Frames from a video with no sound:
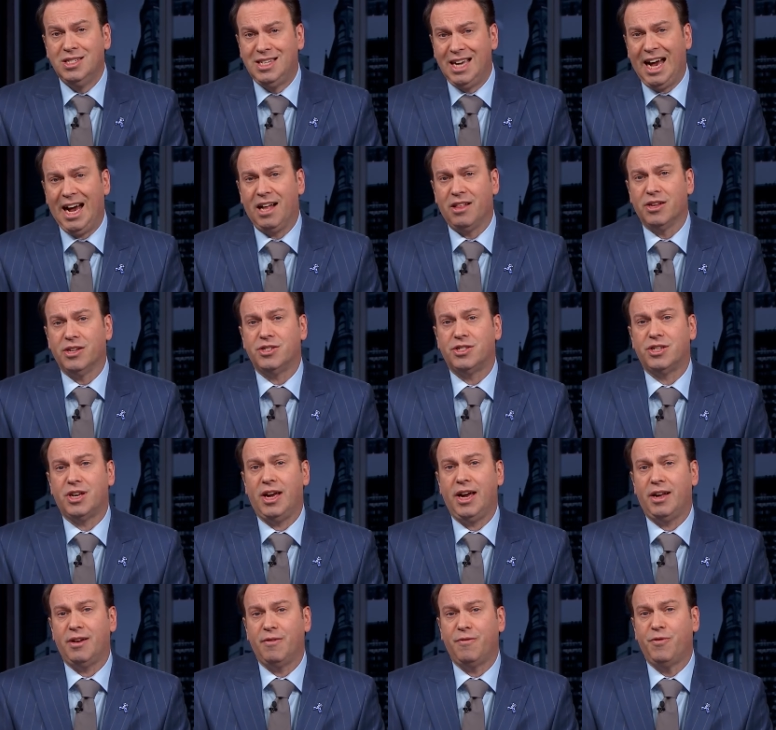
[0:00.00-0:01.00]
Dallas, I
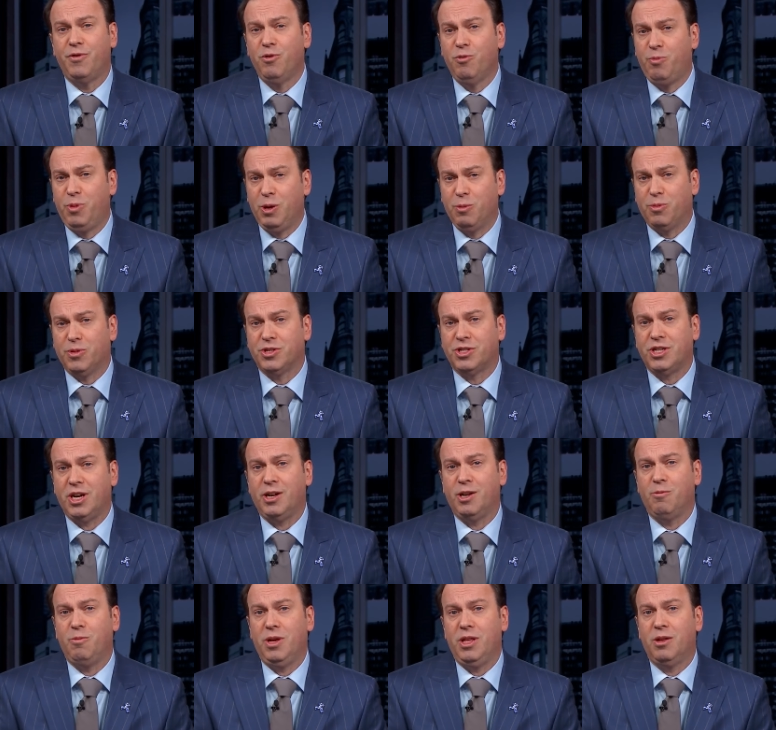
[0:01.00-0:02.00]
had a few people say
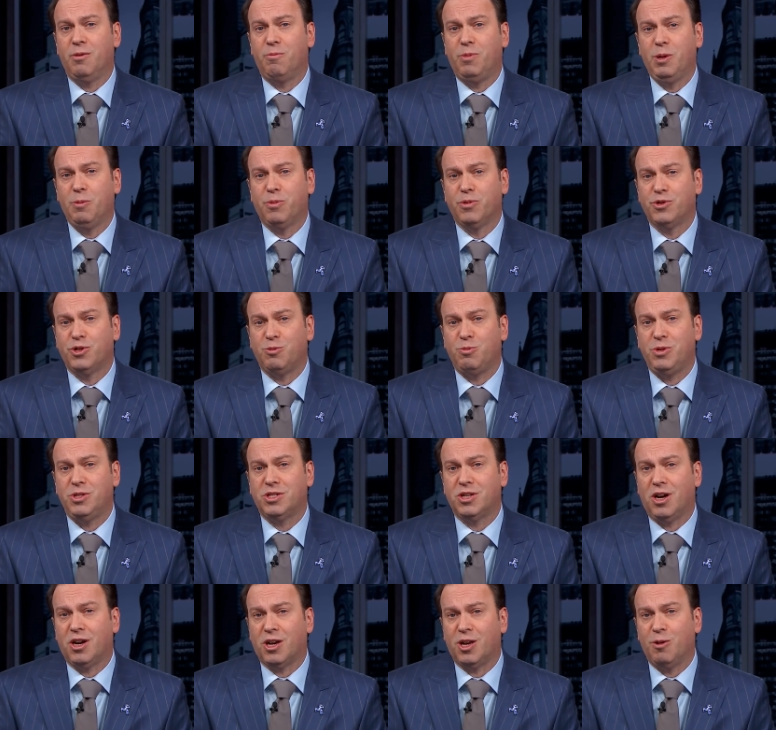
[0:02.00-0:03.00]
to me that people should be
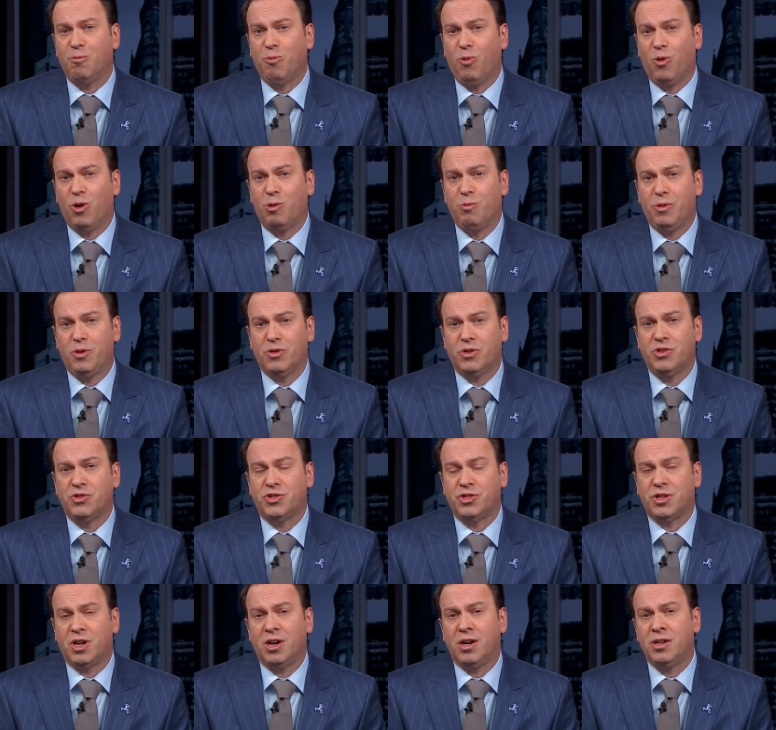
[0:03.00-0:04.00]
talking more about the
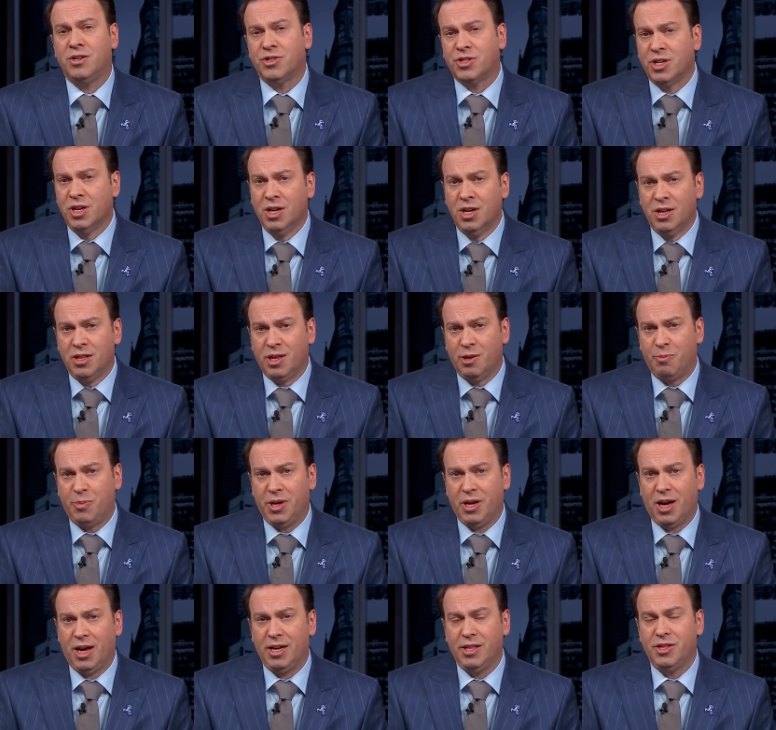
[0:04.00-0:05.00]
Stars, that
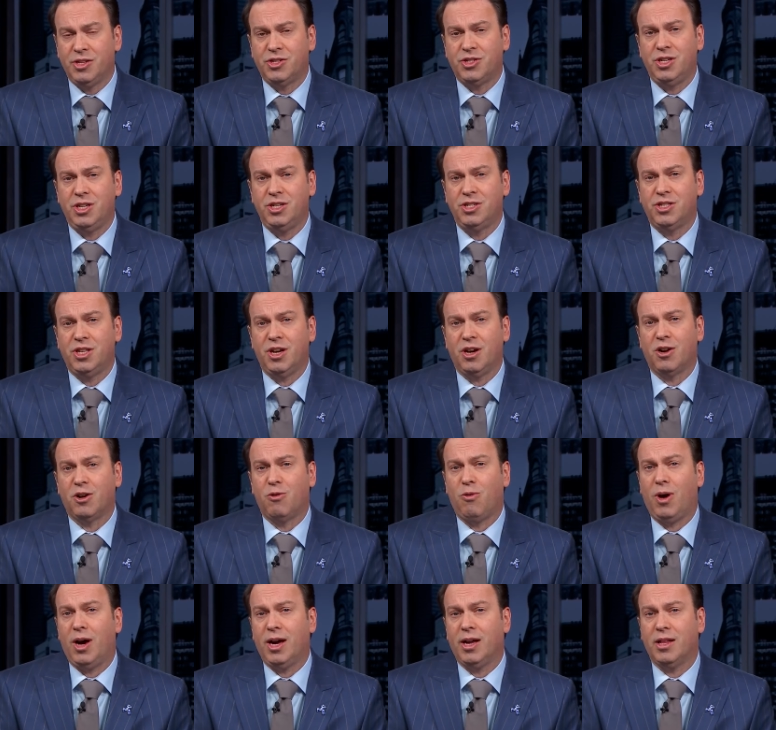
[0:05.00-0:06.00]
behind the scenes they are
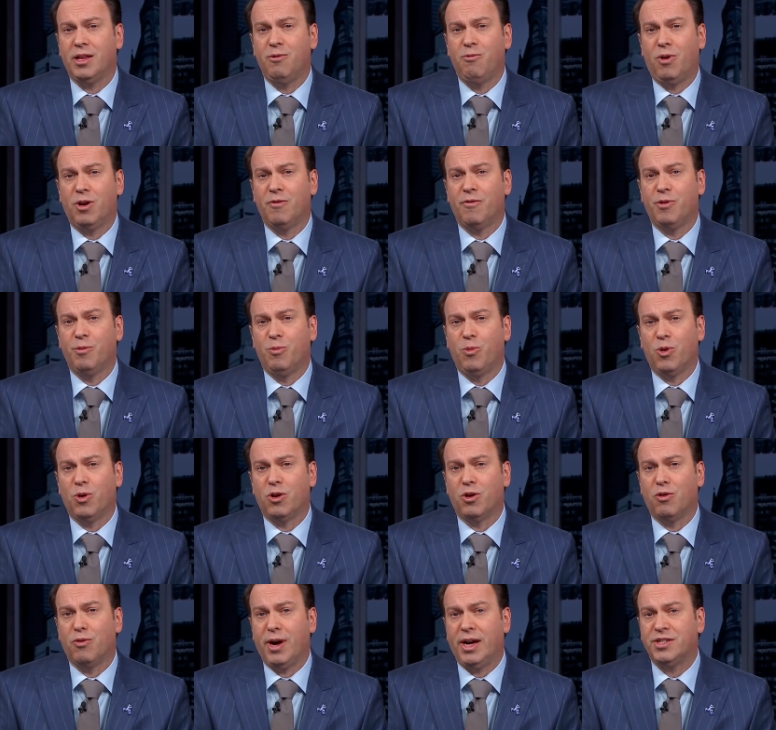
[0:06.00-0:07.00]
quietly one of the more
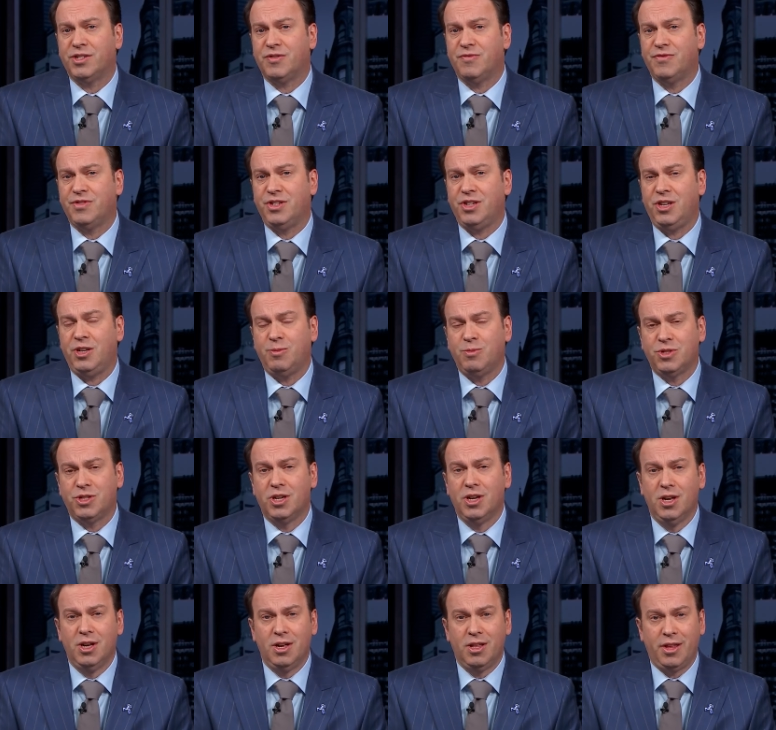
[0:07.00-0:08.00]
aggressive teams.
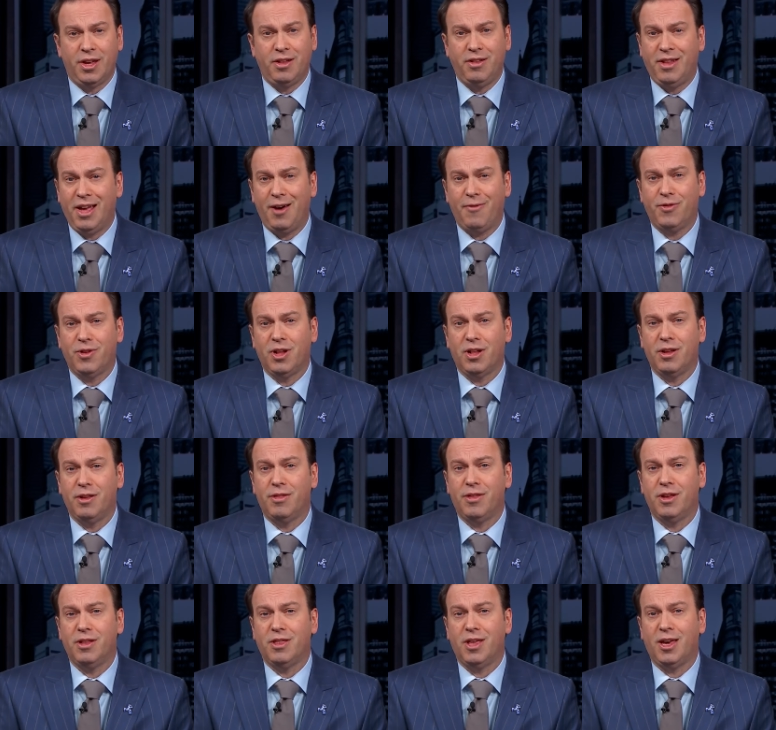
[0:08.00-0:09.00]
They definitely
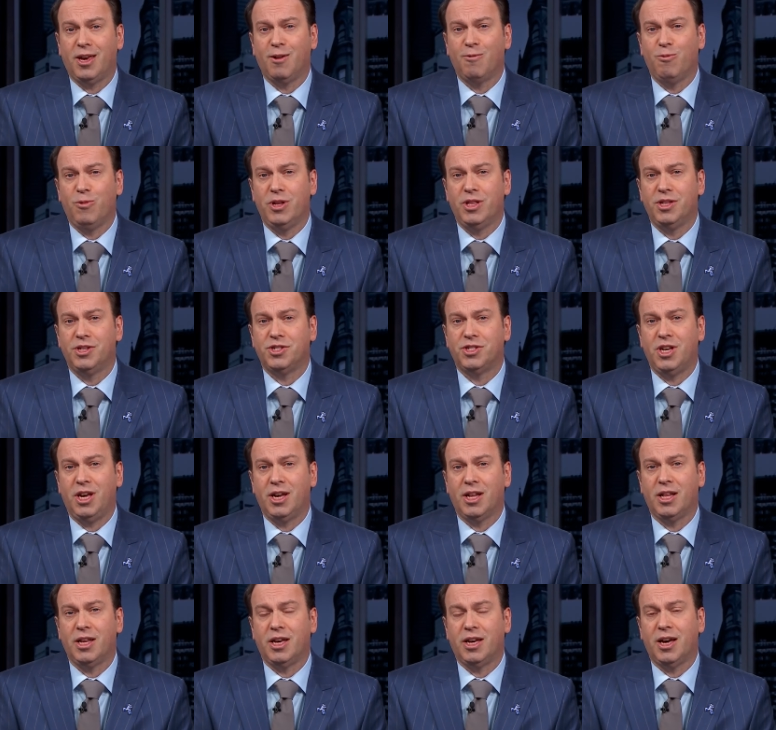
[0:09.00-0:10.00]
think they can win the
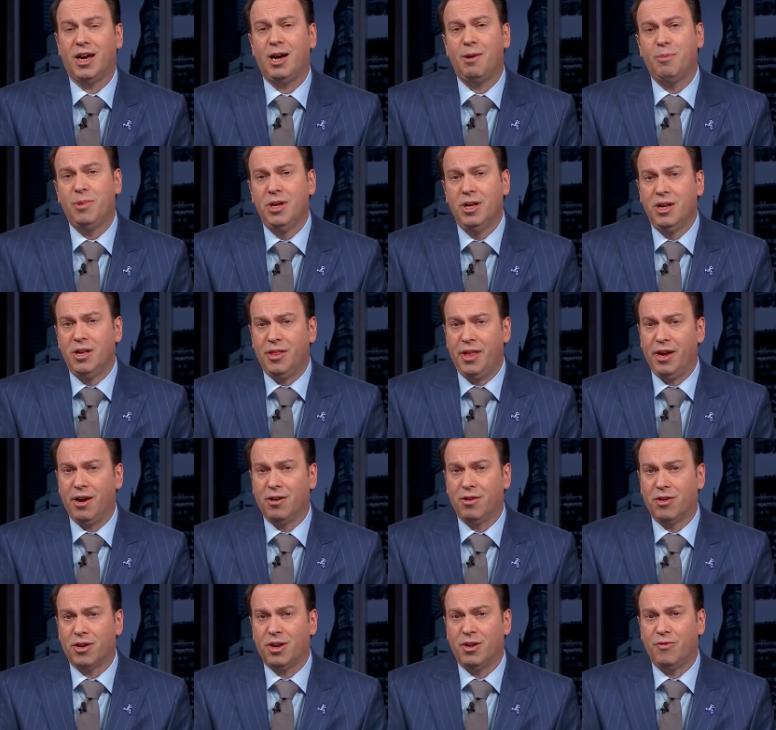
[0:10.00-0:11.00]
Stanley Cup. They
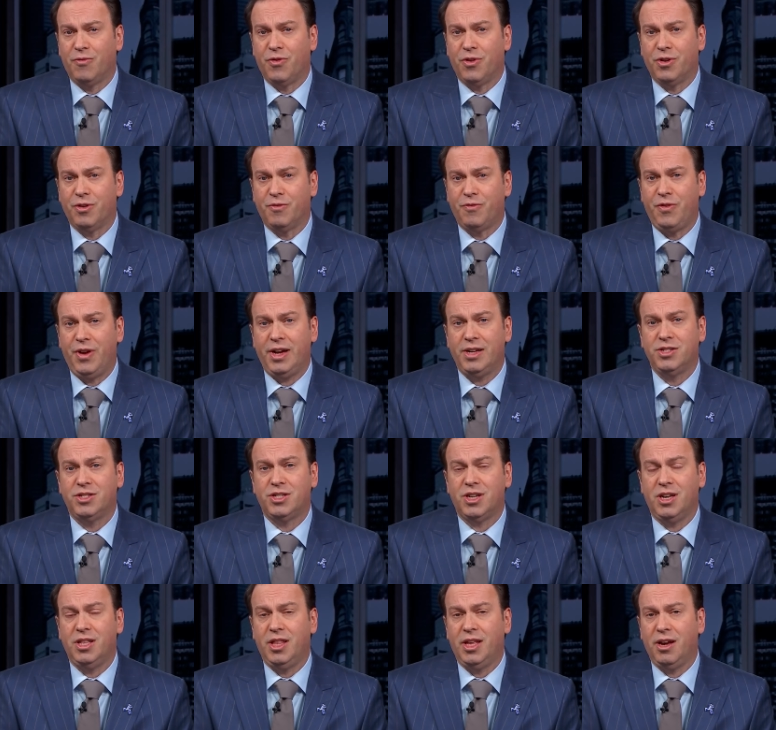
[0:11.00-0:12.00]
are looking for
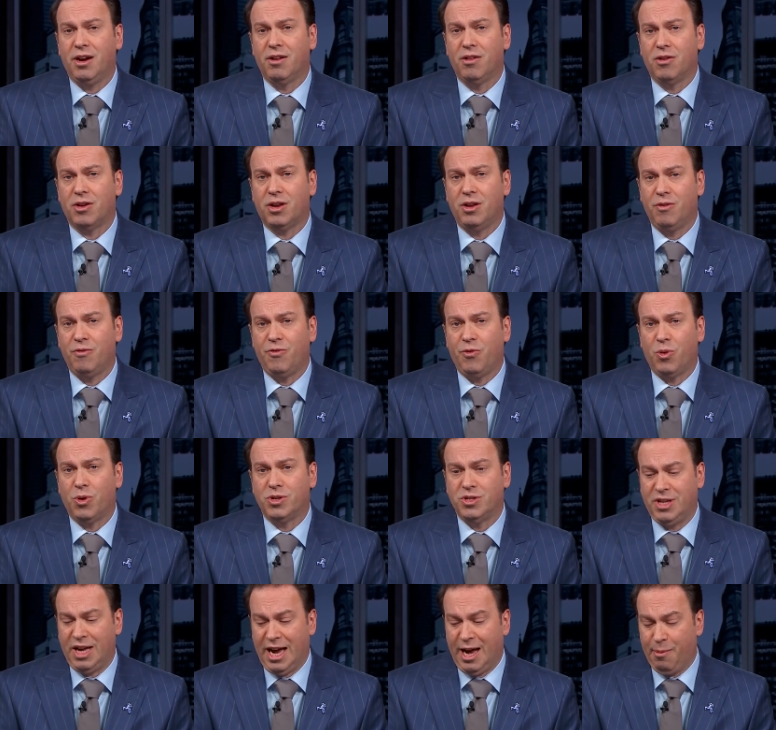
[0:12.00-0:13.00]
defense and they are looking for
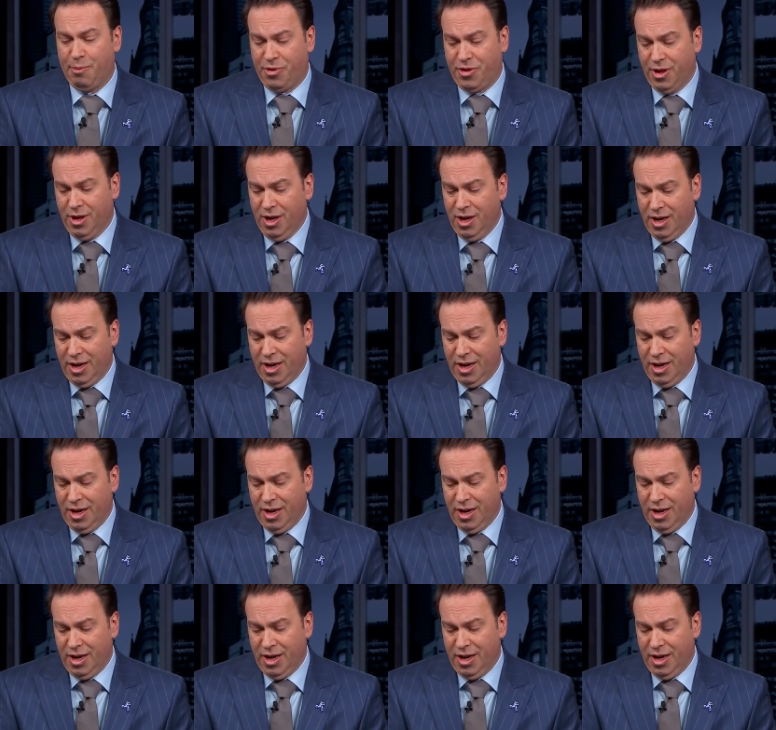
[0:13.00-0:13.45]
depth.